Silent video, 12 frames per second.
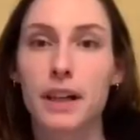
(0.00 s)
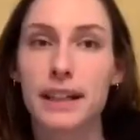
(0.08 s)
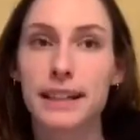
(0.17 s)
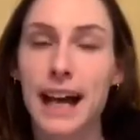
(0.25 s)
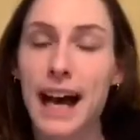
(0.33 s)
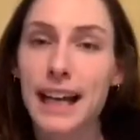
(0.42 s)

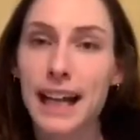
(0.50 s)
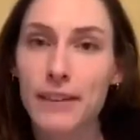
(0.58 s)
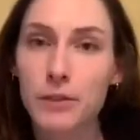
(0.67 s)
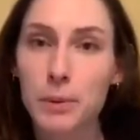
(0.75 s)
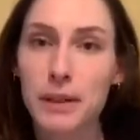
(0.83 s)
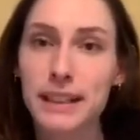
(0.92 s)
Not
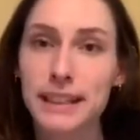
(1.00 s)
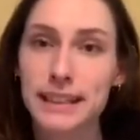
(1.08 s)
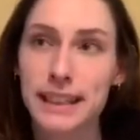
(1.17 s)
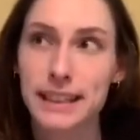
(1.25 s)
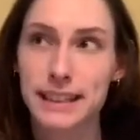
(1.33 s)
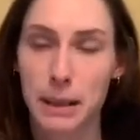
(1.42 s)
everyone is
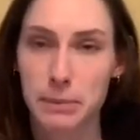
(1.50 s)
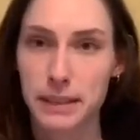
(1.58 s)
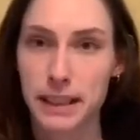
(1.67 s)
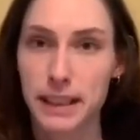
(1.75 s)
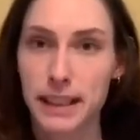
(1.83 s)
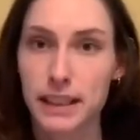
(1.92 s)

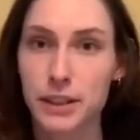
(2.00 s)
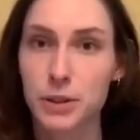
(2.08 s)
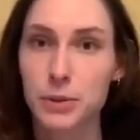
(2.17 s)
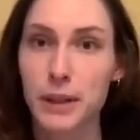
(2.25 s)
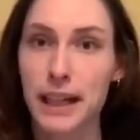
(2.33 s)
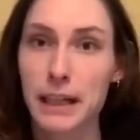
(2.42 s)
accepted
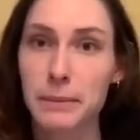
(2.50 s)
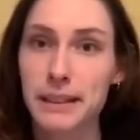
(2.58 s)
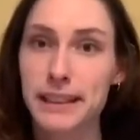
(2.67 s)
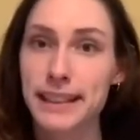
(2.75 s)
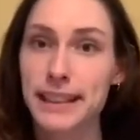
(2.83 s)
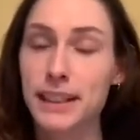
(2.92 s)
into
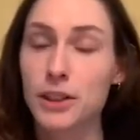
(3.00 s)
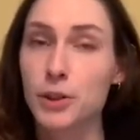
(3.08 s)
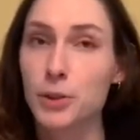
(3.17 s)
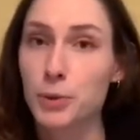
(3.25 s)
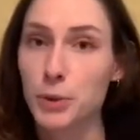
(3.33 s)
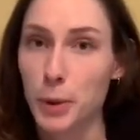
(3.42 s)
ABT
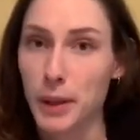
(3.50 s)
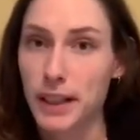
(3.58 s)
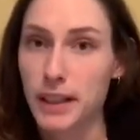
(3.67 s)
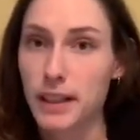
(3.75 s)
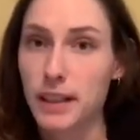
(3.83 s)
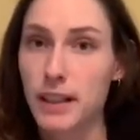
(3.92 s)
New York.